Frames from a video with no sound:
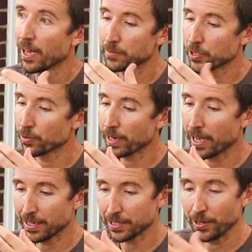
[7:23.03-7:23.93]
I'm sure it
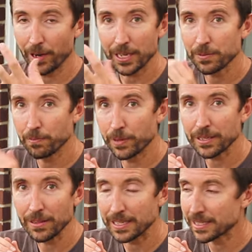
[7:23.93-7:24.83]
has, you know, nice
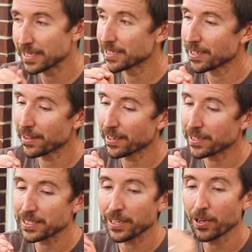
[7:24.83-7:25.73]
big lenses and
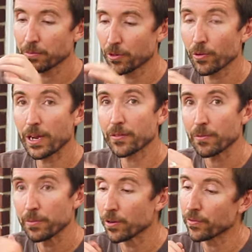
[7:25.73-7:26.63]
things to help create
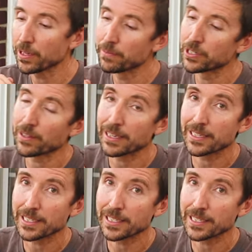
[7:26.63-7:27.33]
the beautiful image on the